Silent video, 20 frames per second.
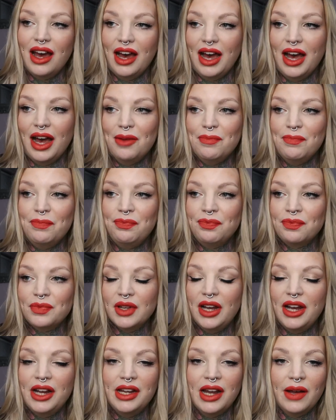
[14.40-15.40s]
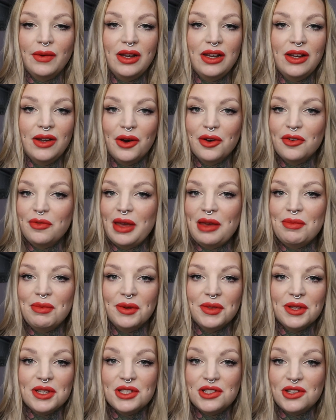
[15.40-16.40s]
I know a lot of
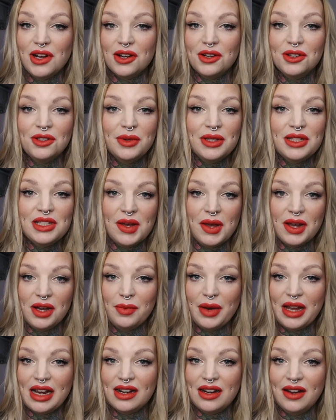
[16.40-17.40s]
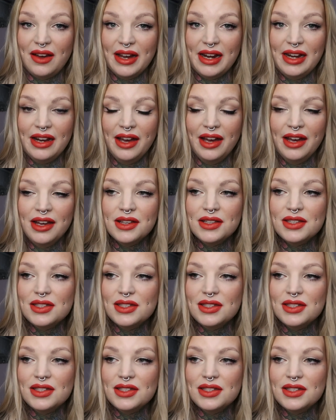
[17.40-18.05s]
people that struggle with doing a winged liner,